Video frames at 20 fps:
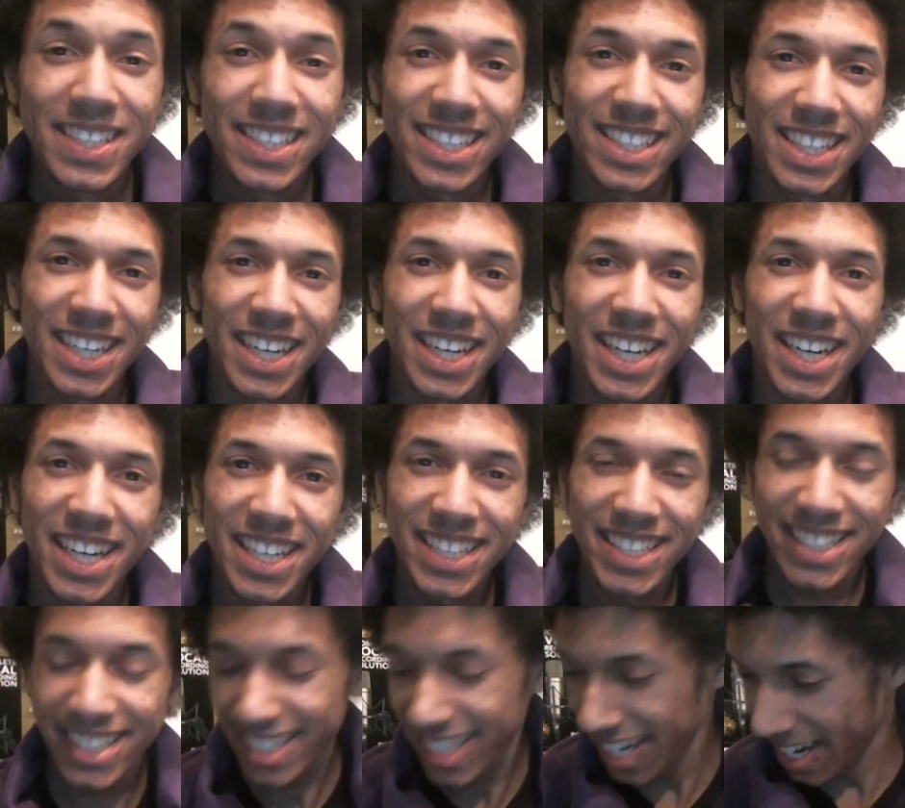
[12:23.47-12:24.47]

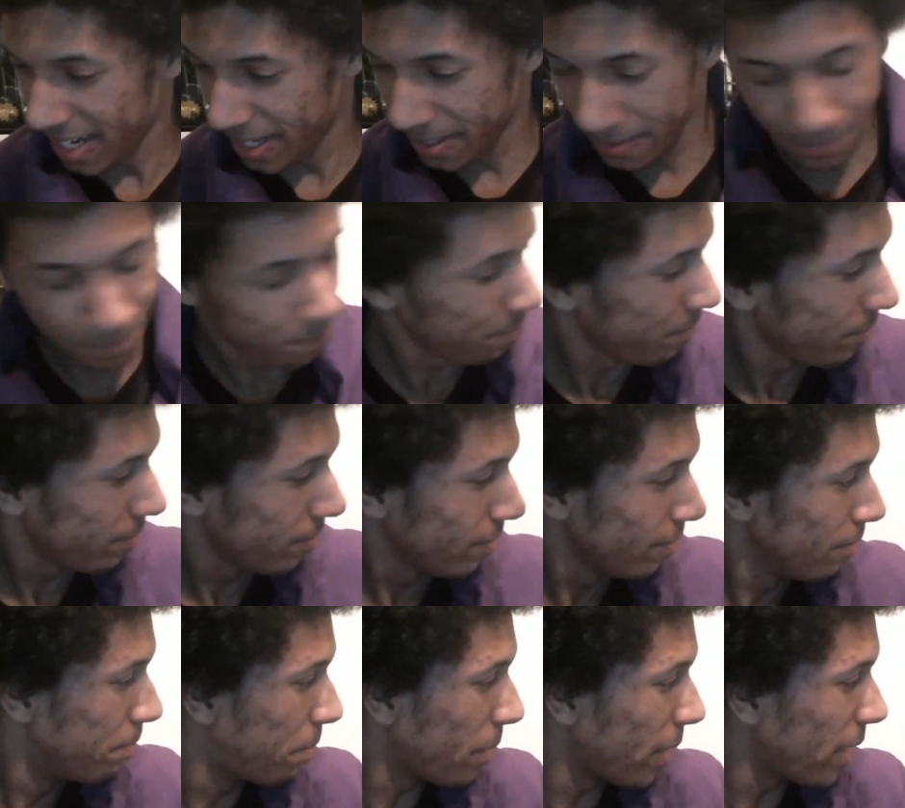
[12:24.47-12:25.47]
Yeah.
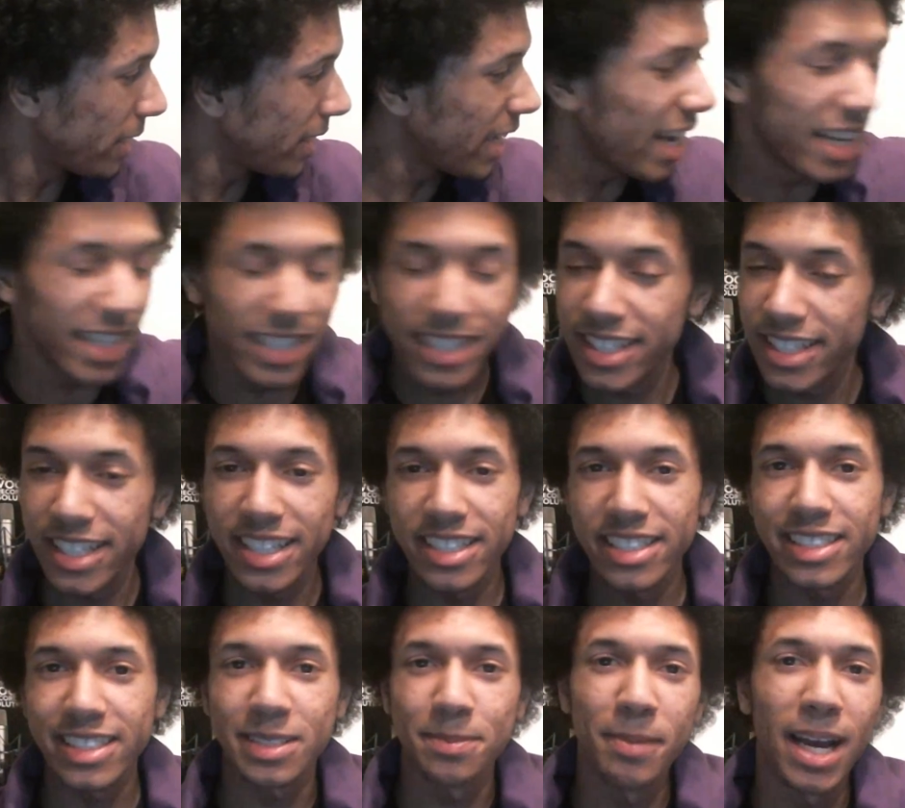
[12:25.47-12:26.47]
But yeah, in the end,
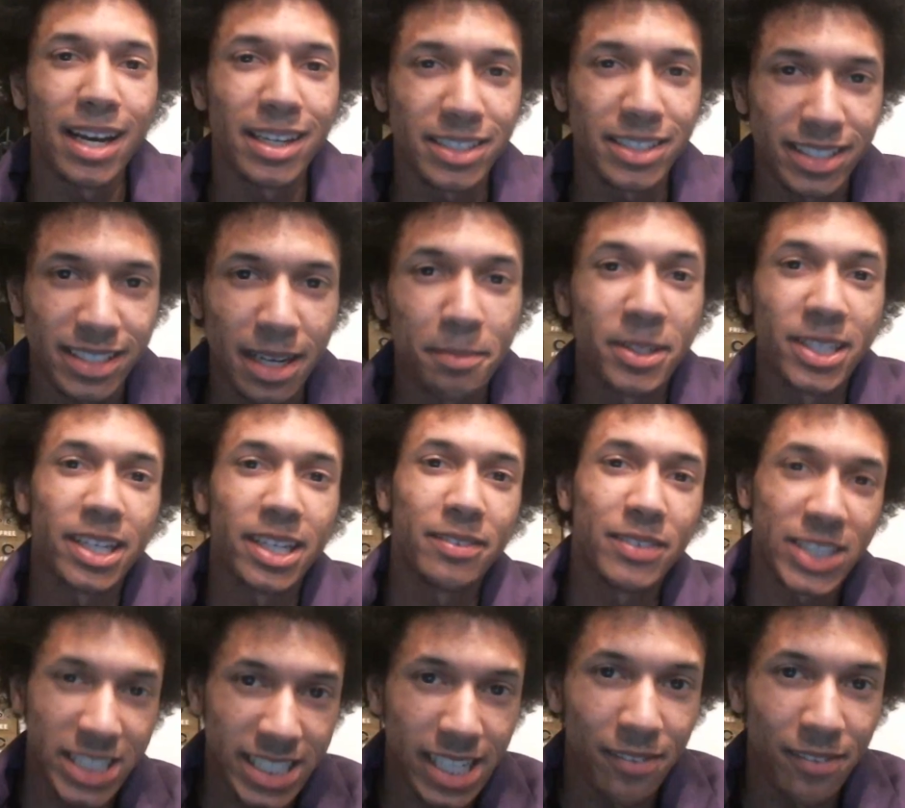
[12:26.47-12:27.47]
this mouse, I'm going to give it
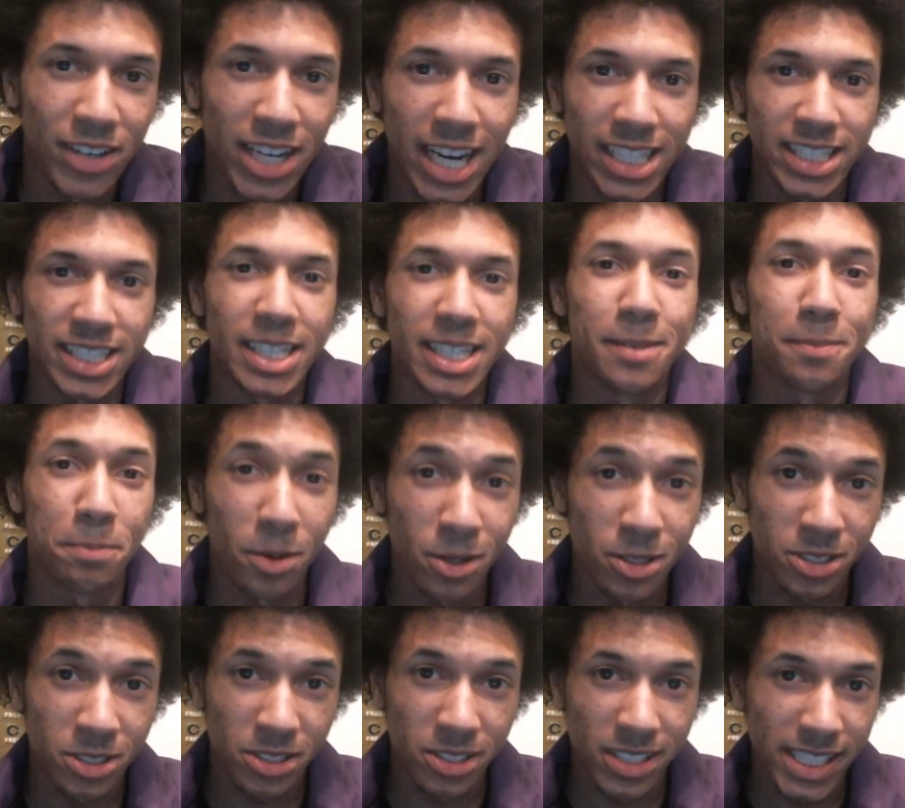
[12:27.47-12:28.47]
a 7 out of 10
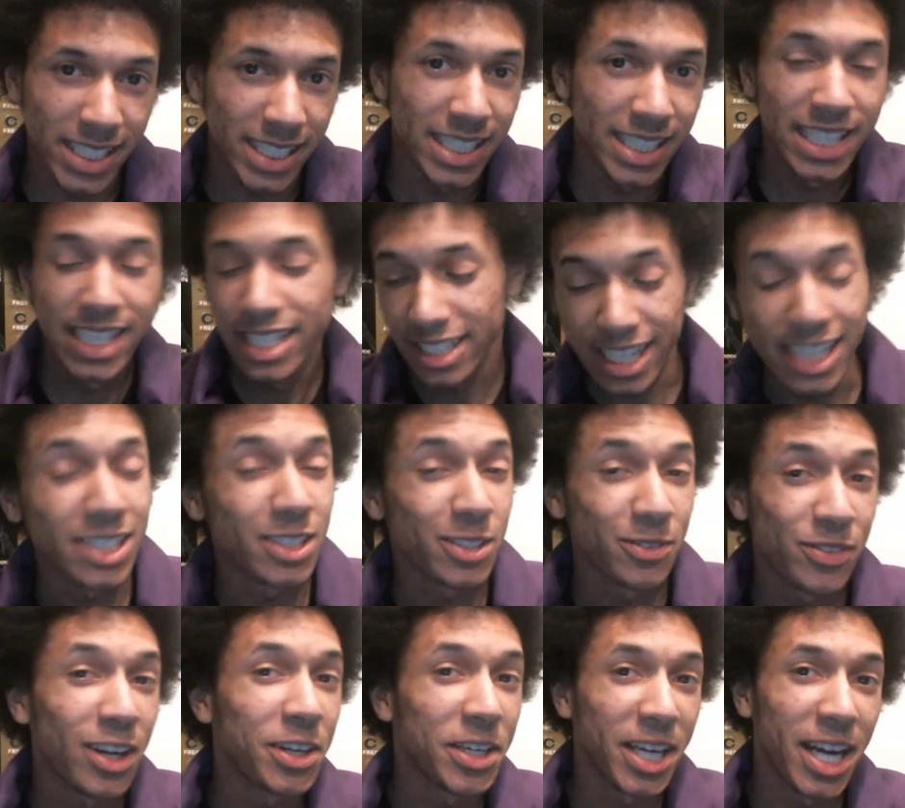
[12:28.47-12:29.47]
personally. That's a
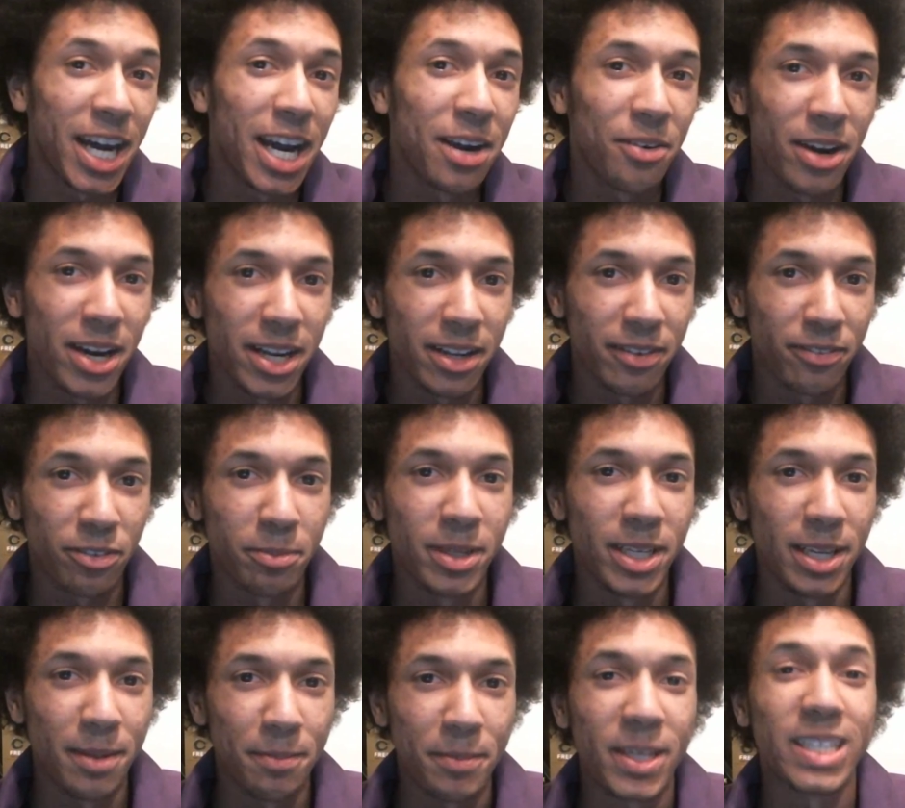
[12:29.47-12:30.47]
very high rating for
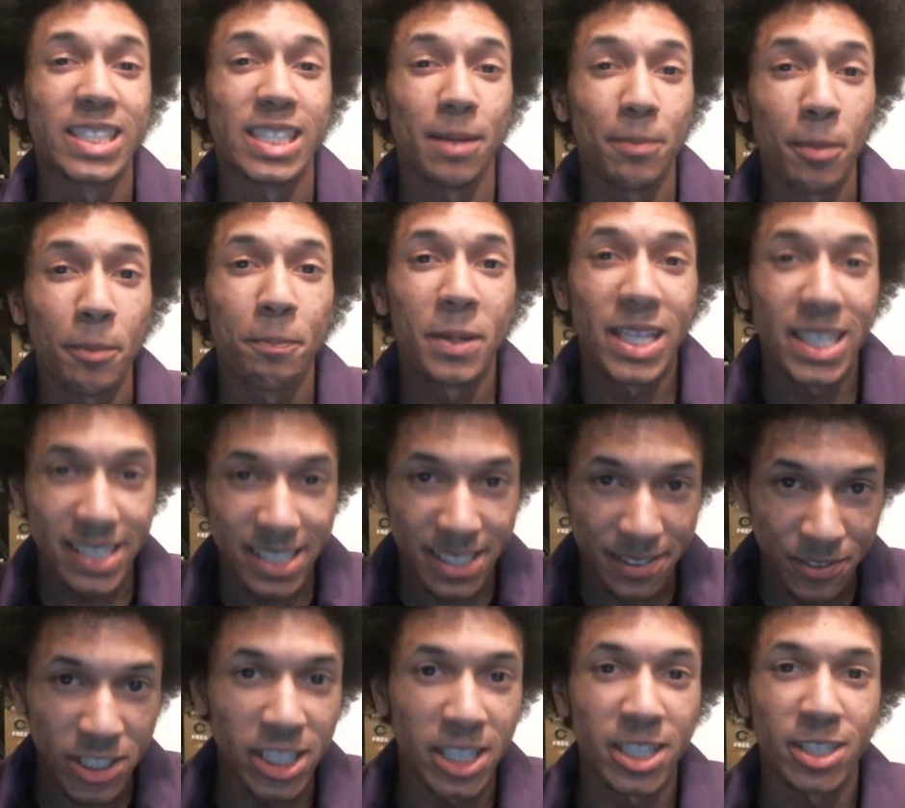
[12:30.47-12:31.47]
me because I'm a piece of
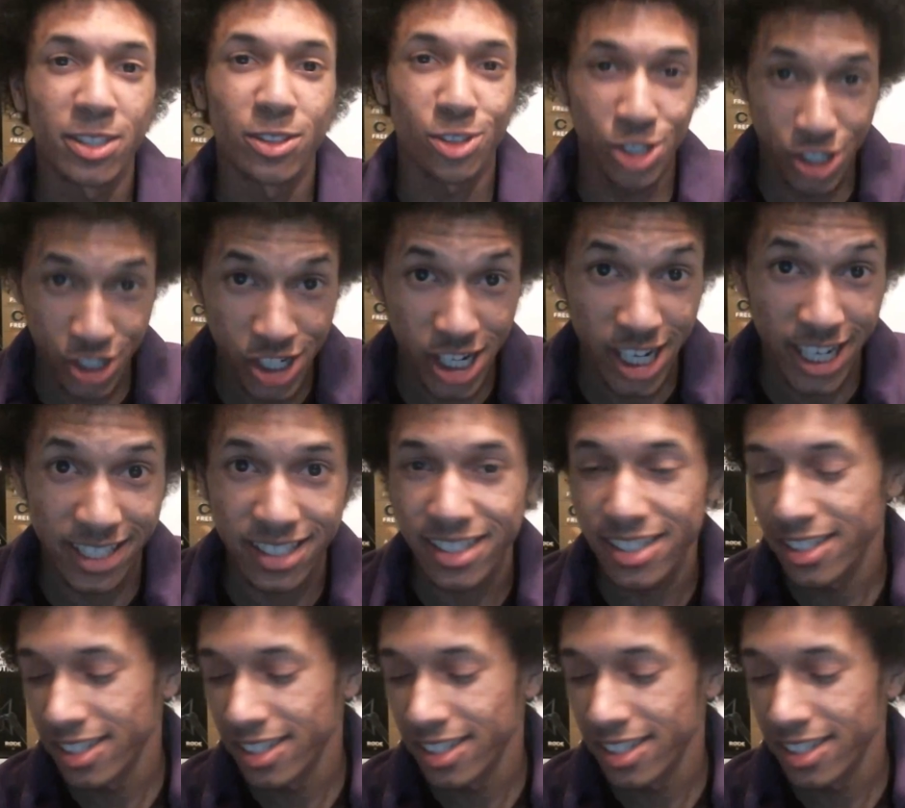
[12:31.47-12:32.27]
cynical shit.